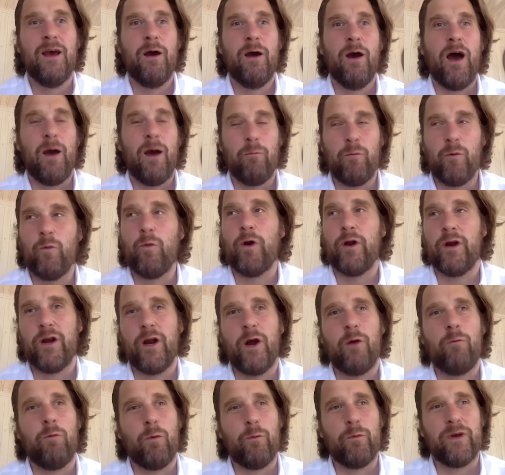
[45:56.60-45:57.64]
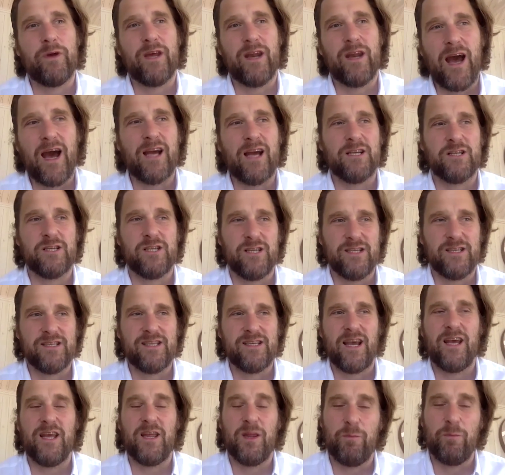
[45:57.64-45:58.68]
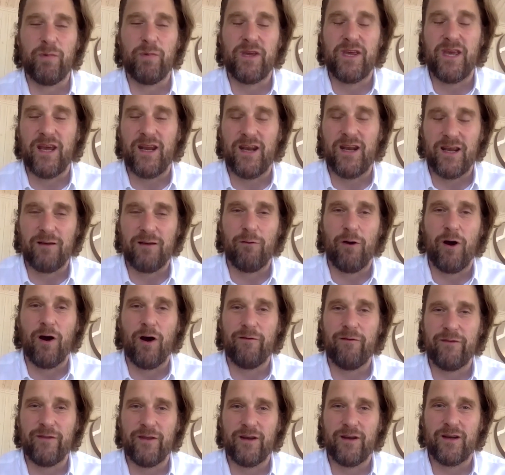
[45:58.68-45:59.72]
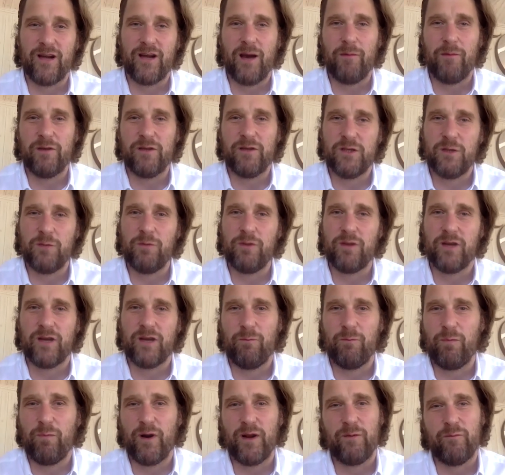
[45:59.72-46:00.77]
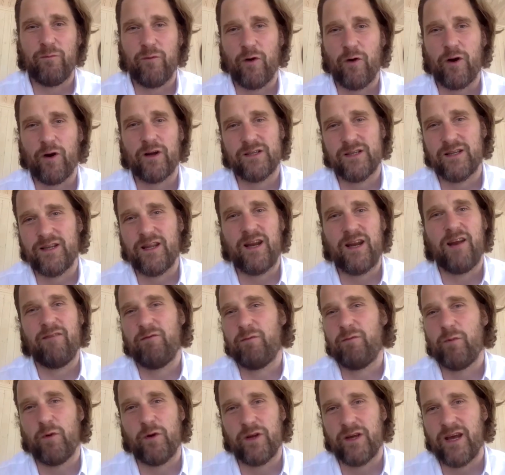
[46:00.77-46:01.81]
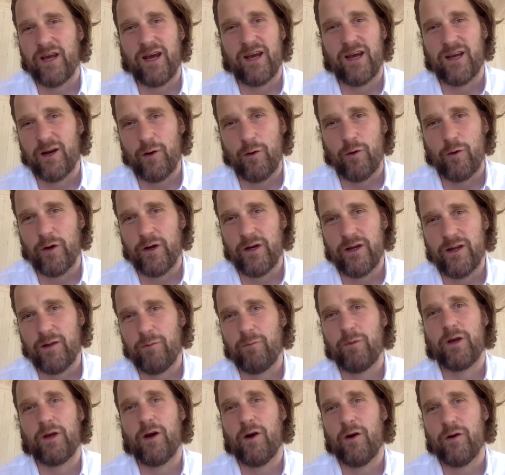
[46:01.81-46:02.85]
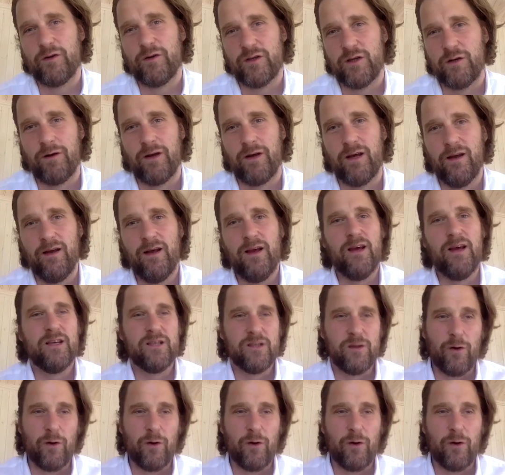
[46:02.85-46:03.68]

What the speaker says: And we want to know what we can actually say at the beginning rather than coming to you with a complete product and then everybody getting annoyed that we can't do it. Yeah.